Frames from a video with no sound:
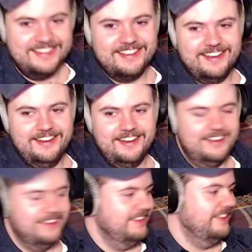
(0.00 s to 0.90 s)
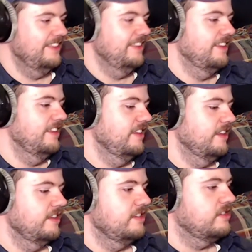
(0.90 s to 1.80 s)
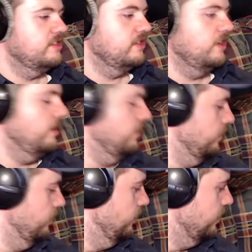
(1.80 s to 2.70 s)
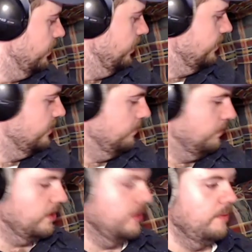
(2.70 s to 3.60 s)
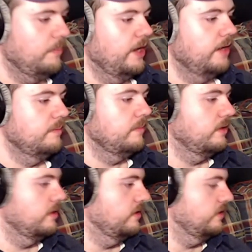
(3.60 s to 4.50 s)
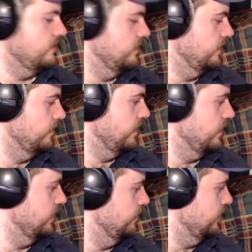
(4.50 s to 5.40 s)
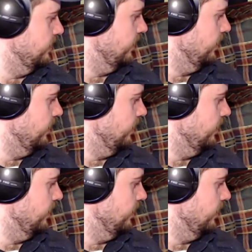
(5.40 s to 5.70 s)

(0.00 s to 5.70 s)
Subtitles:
Aha. So, it's the book on the bottom. So let me dig